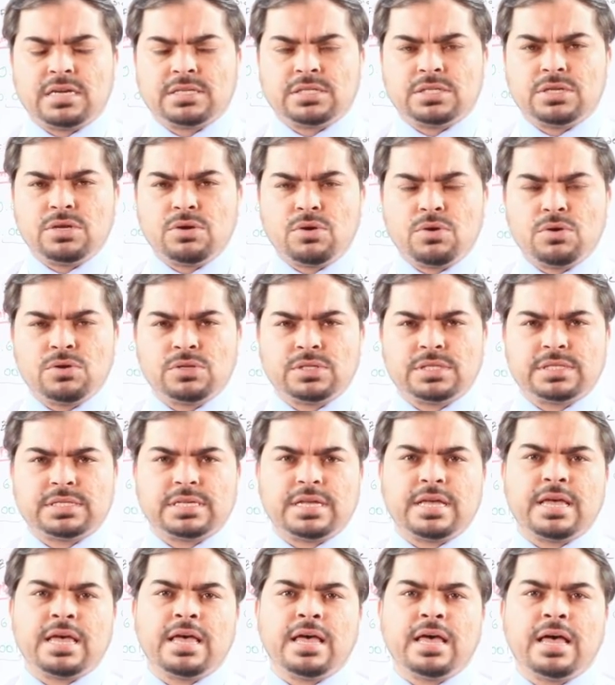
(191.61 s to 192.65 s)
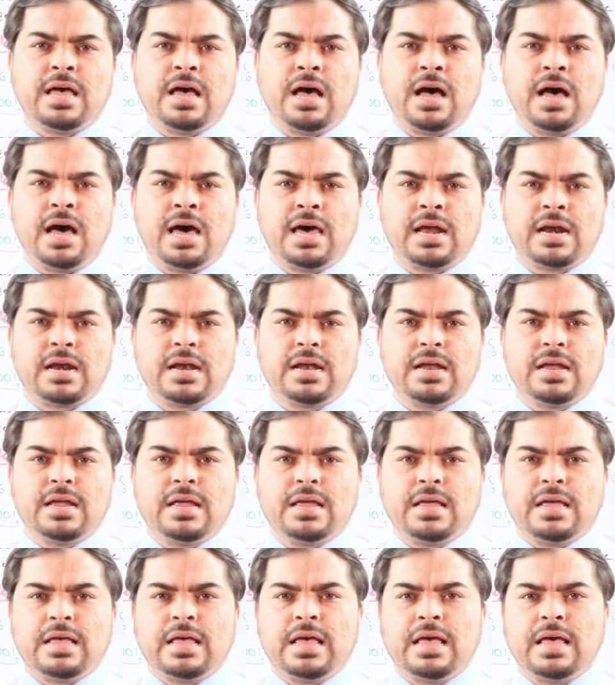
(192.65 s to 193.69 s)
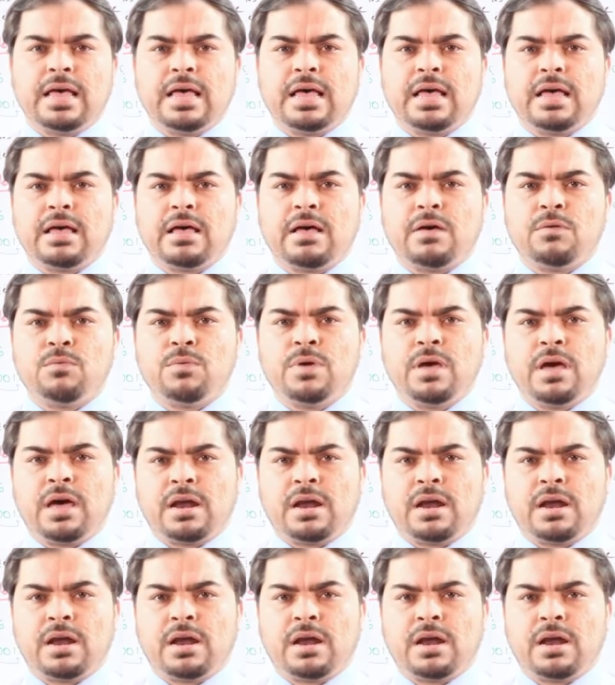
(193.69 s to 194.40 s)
zeros are we